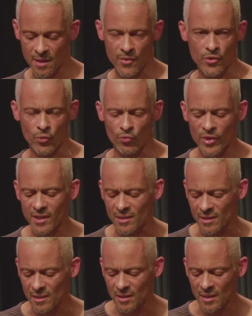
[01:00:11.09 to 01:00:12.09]
the
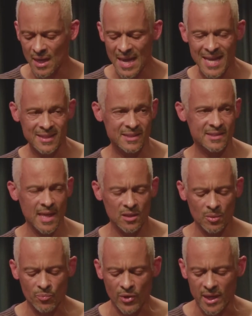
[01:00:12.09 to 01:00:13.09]
written,
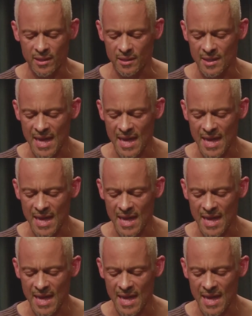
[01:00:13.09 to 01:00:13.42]
celebrated